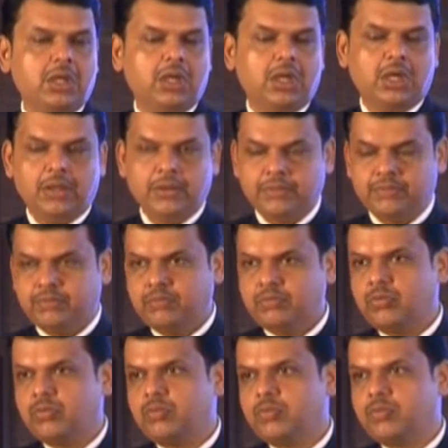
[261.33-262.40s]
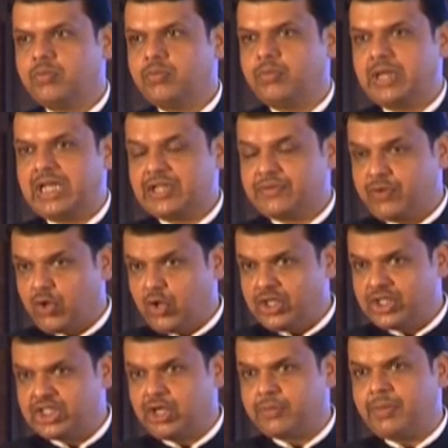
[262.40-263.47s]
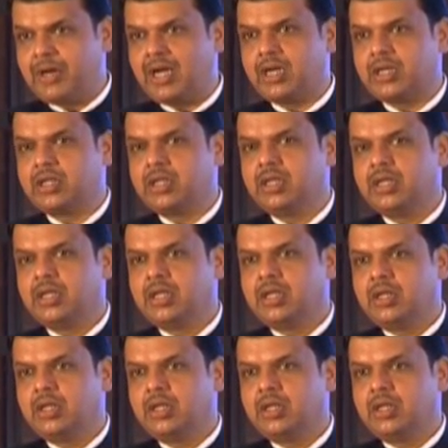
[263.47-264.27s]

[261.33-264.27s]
a place for logistic park